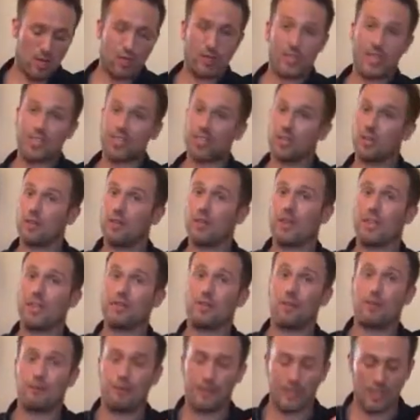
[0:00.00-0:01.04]
Okay, so
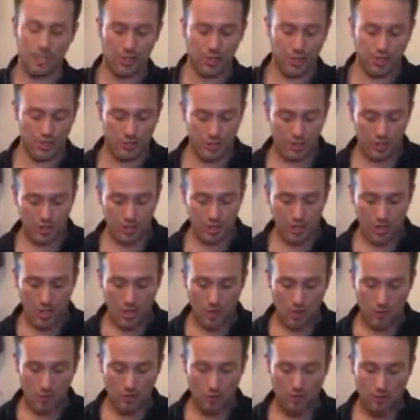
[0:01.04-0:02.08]
advice for patients
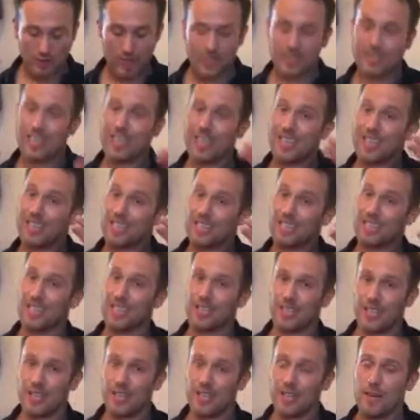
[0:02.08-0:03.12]
would be take it
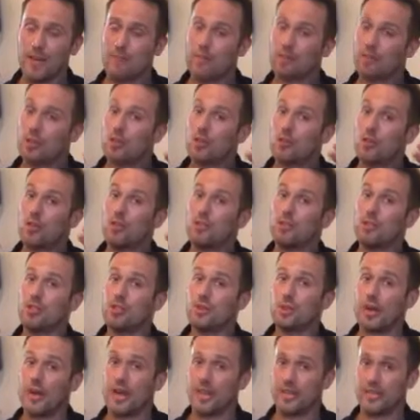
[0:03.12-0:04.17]
steady, don't be
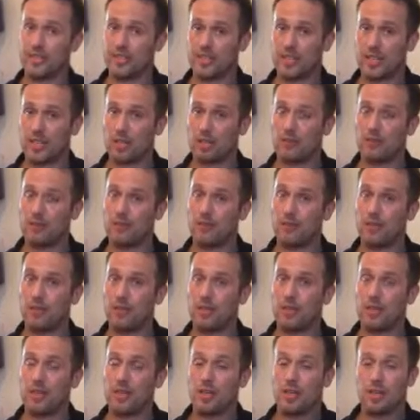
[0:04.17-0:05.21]
too hard on yourself,
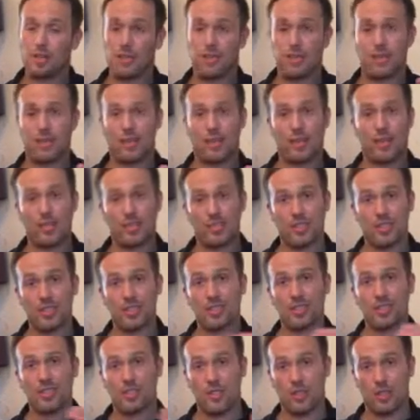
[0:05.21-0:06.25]
you know, nice
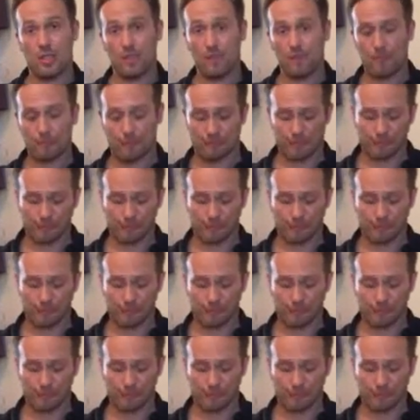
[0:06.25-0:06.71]
and slow.